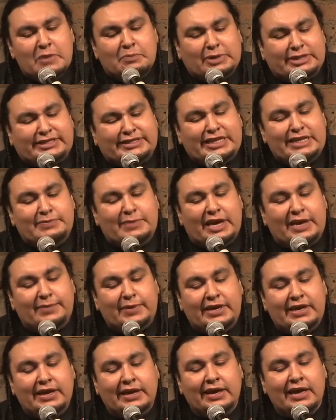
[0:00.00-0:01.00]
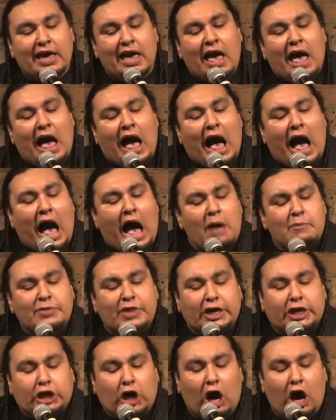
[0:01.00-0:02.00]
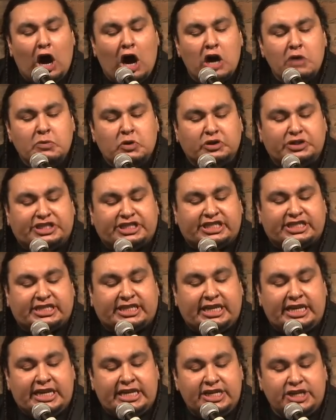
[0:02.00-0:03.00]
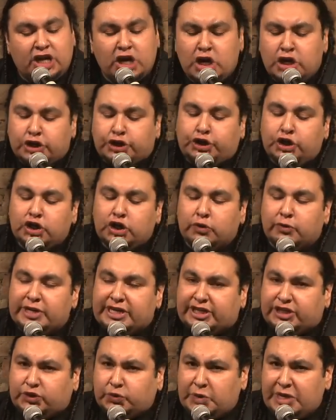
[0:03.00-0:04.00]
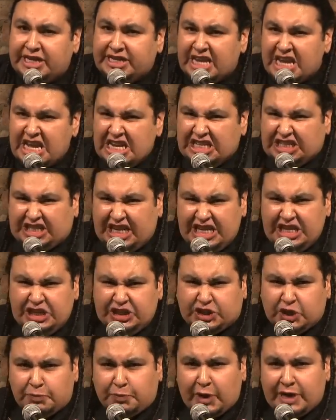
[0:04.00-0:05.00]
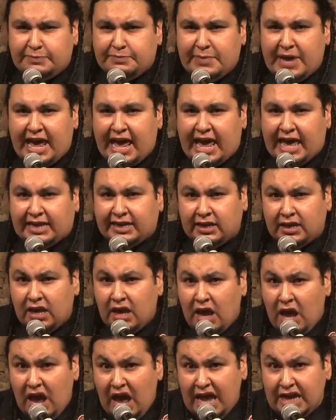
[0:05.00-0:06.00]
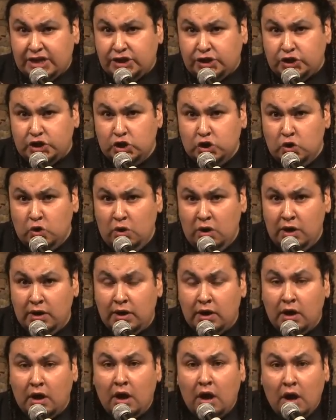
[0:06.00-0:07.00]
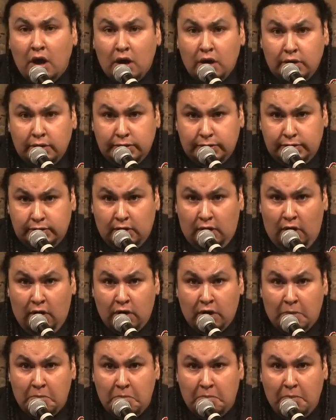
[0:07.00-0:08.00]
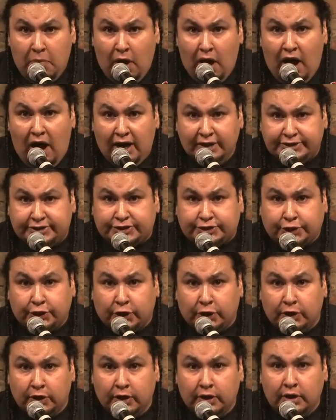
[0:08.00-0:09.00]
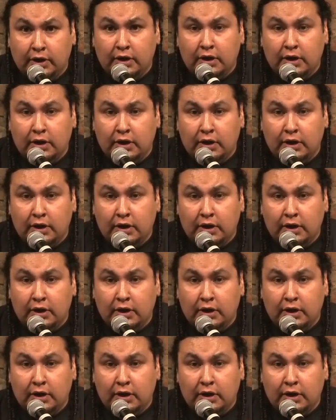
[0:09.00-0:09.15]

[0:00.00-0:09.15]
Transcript: But see, baby, I'm the caramel-skinned, sugary, sweet gingerbread man. And you're a monster.